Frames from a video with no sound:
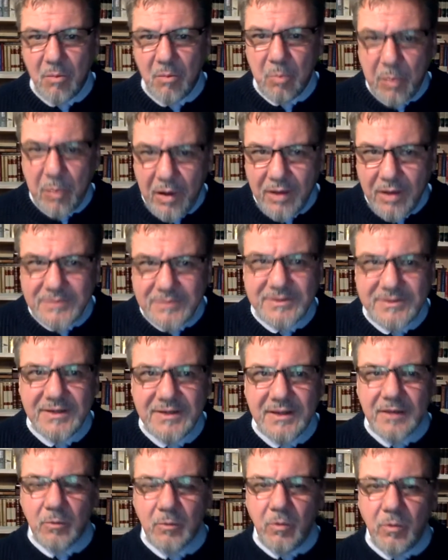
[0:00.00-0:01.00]
But
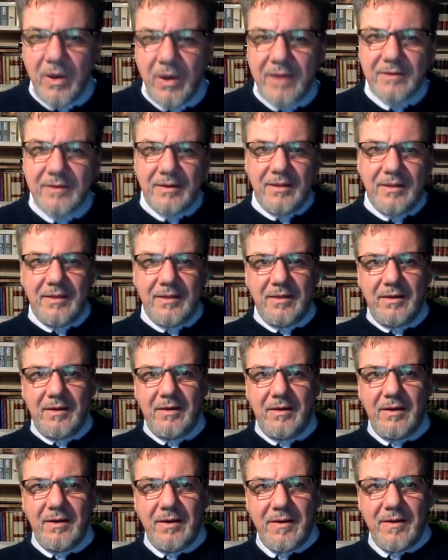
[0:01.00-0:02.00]
when
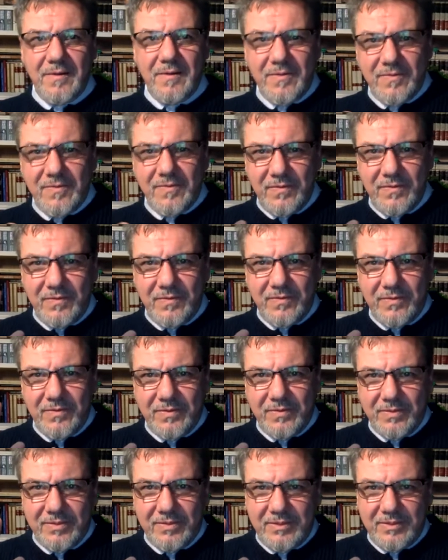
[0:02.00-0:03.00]

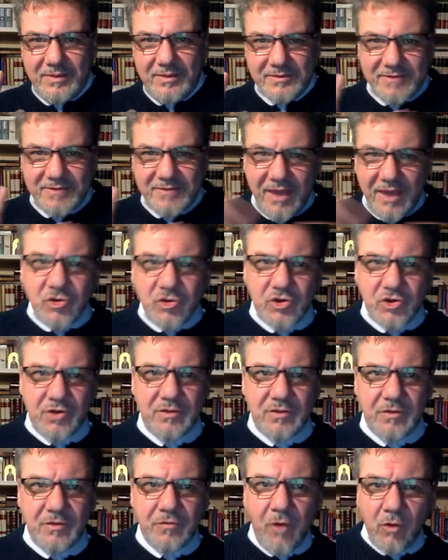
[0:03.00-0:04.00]
the attention,
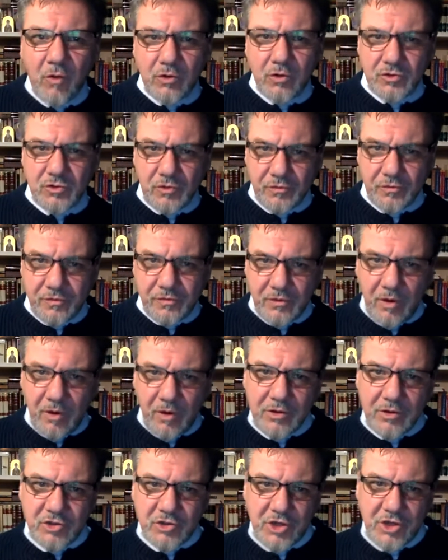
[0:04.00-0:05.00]
the focus of
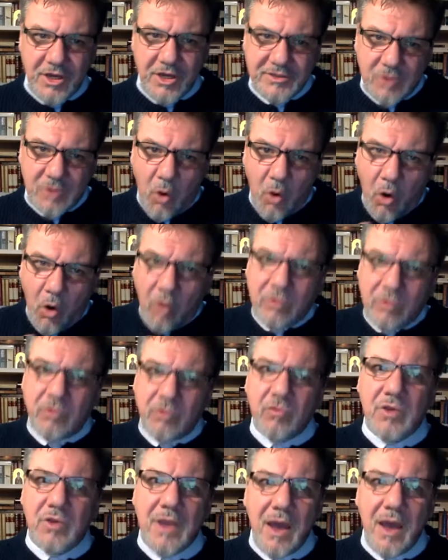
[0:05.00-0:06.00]
theology is on
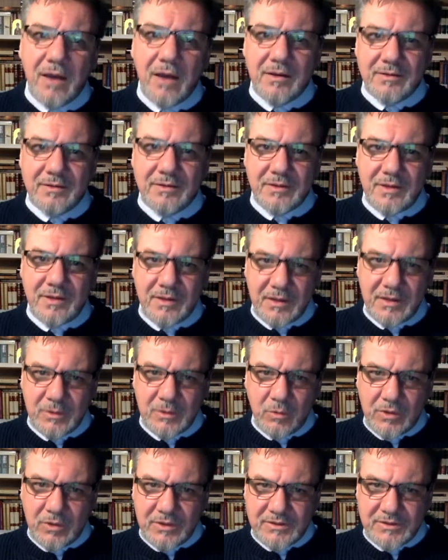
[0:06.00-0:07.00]
reality, in other
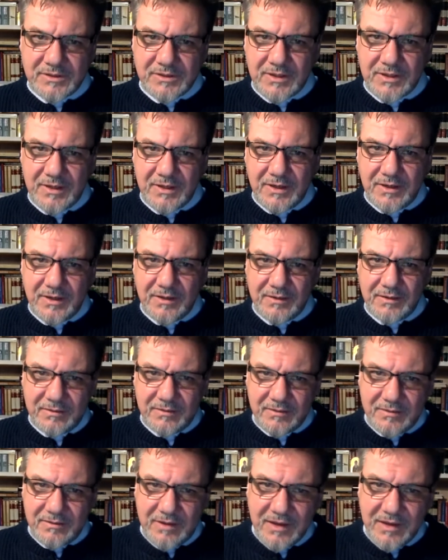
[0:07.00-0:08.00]
words,
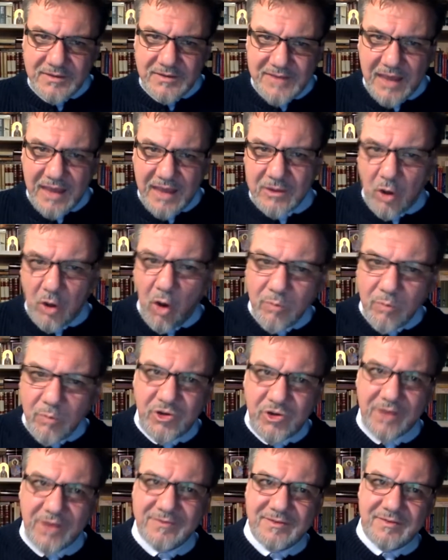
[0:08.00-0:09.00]
the exact
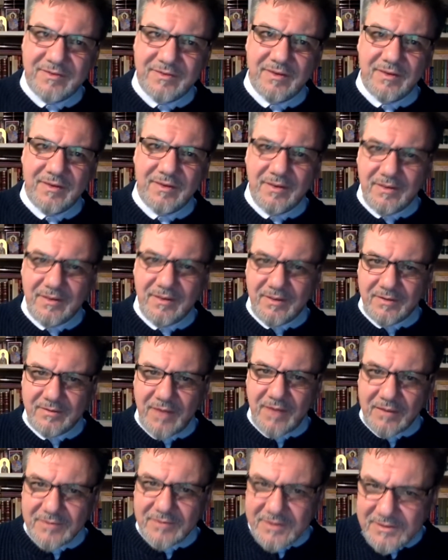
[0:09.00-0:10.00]
objects
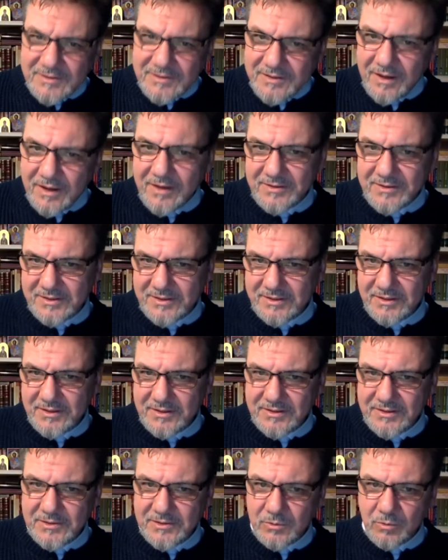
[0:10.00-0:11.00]
that the
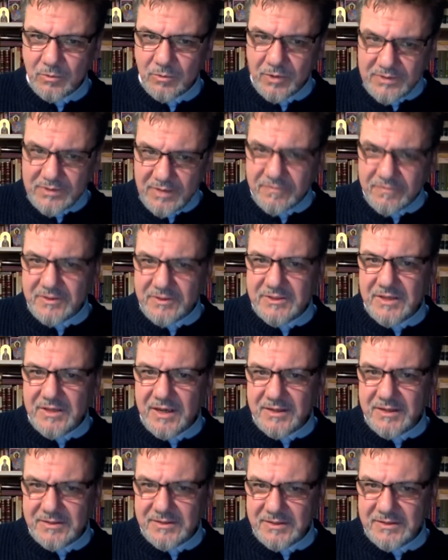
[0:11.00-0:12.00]
sciences, whatever
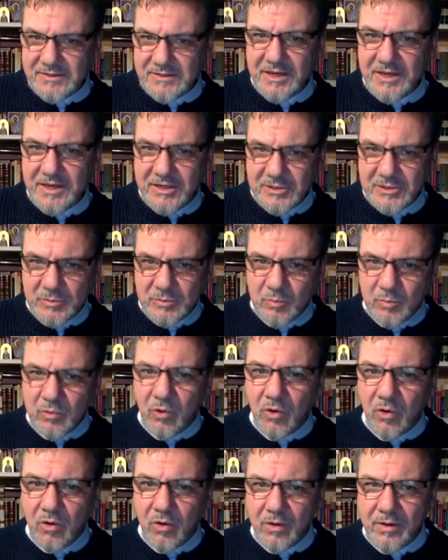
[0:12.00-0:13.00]
sciences,
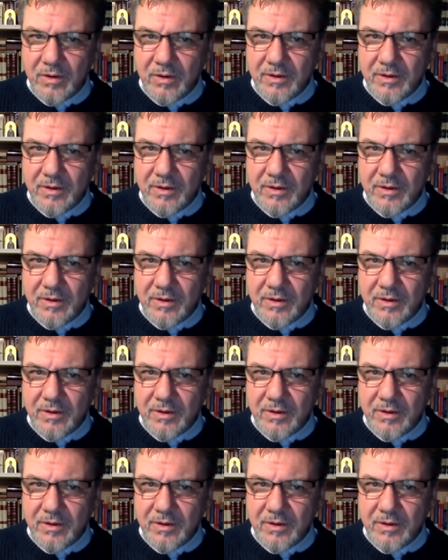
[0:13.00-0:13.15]
explore,